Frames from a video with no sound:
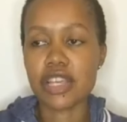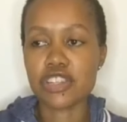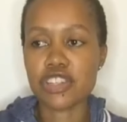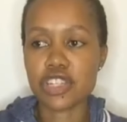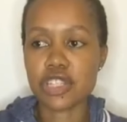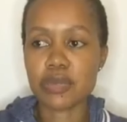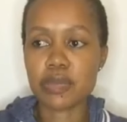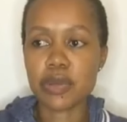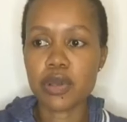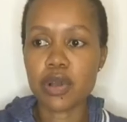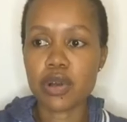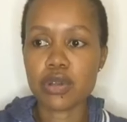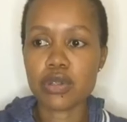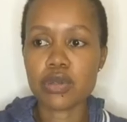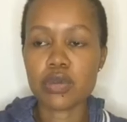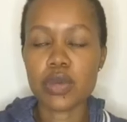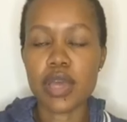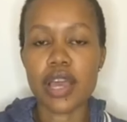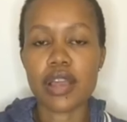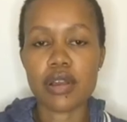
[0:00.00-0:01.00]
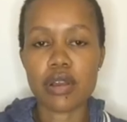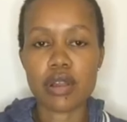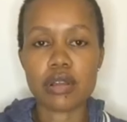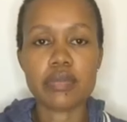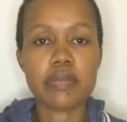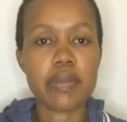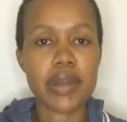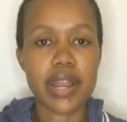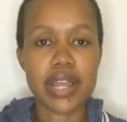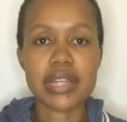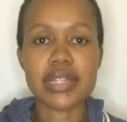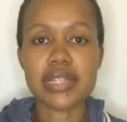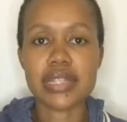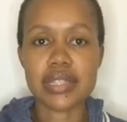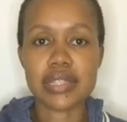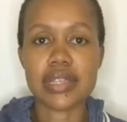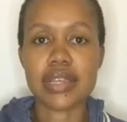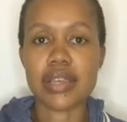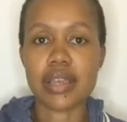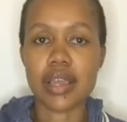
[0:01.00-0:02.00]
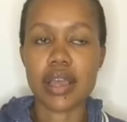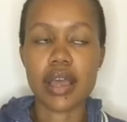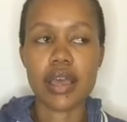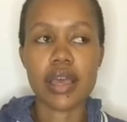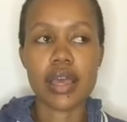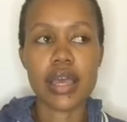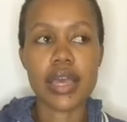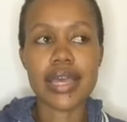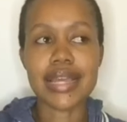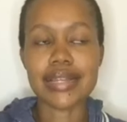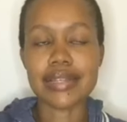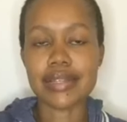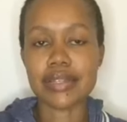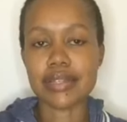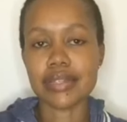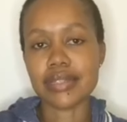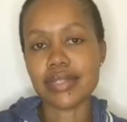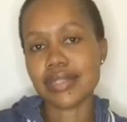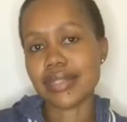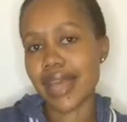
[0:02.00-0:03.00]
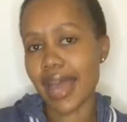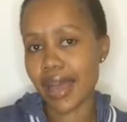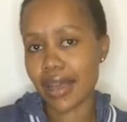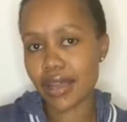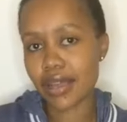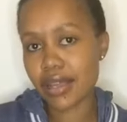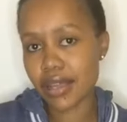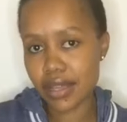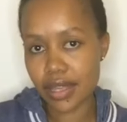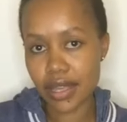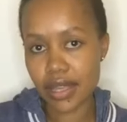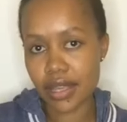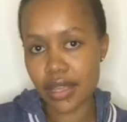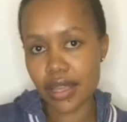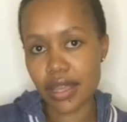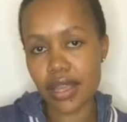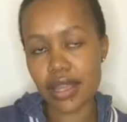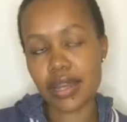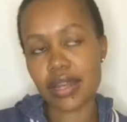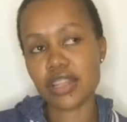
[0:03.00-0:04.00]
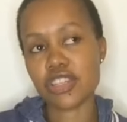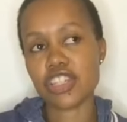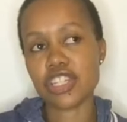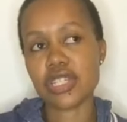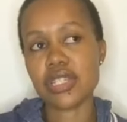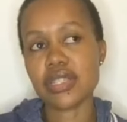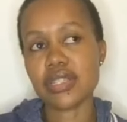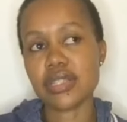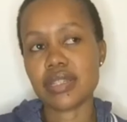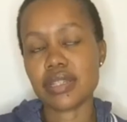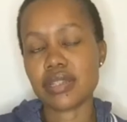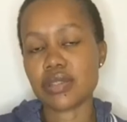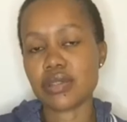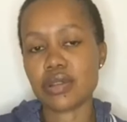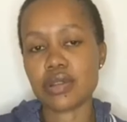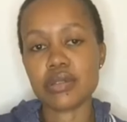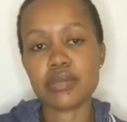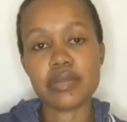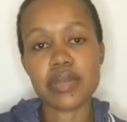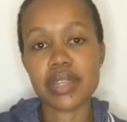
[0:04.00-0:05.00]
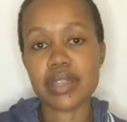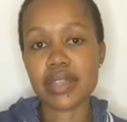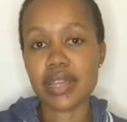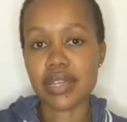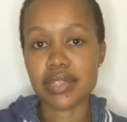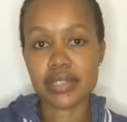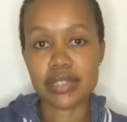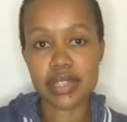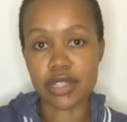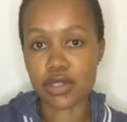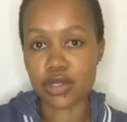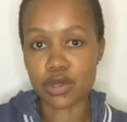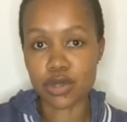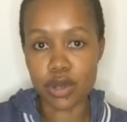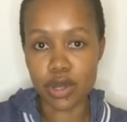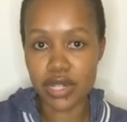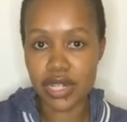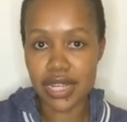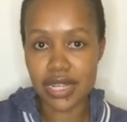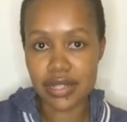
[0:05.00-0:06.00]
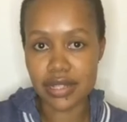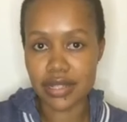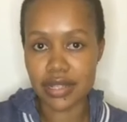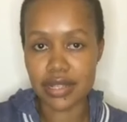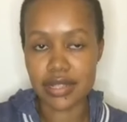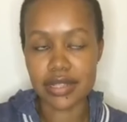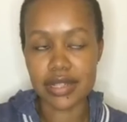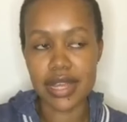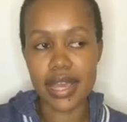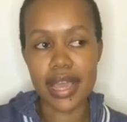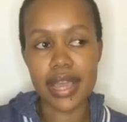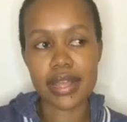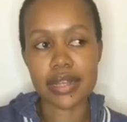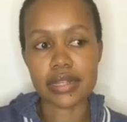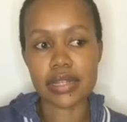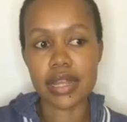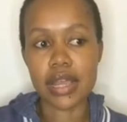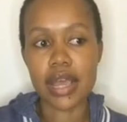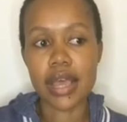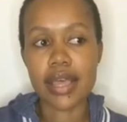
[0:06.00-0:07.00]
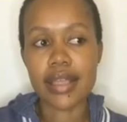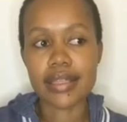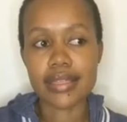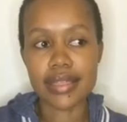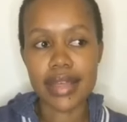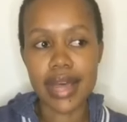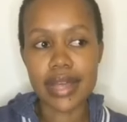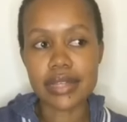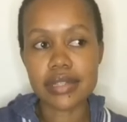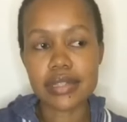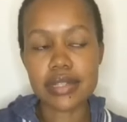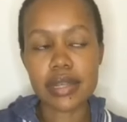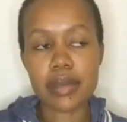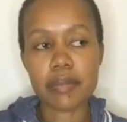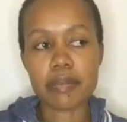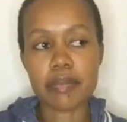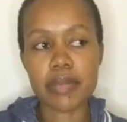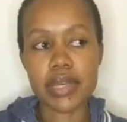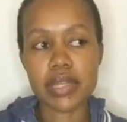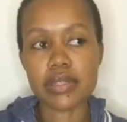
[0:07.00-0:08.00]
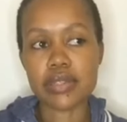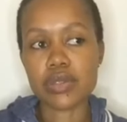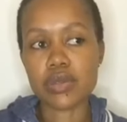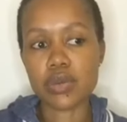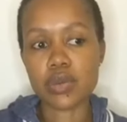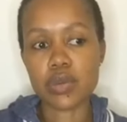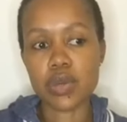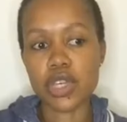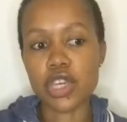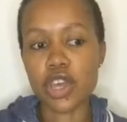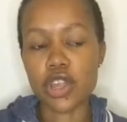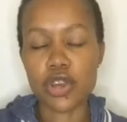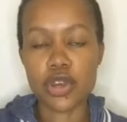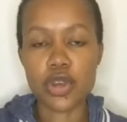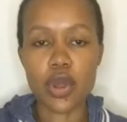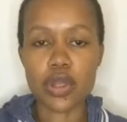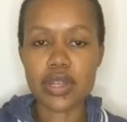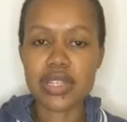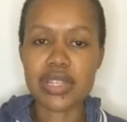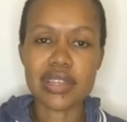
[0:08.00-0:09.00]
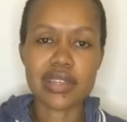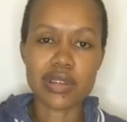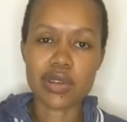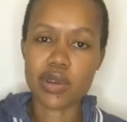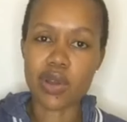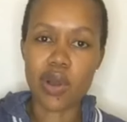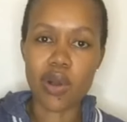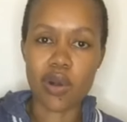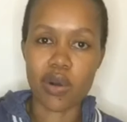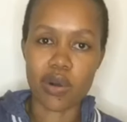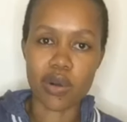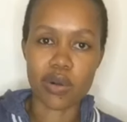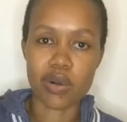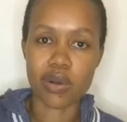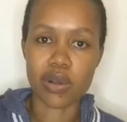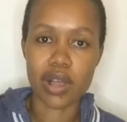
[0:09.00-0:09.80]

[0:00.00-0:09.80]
Just because we are not practicing in dark energies does not mean that they do not exist, and that means we cannot ignore.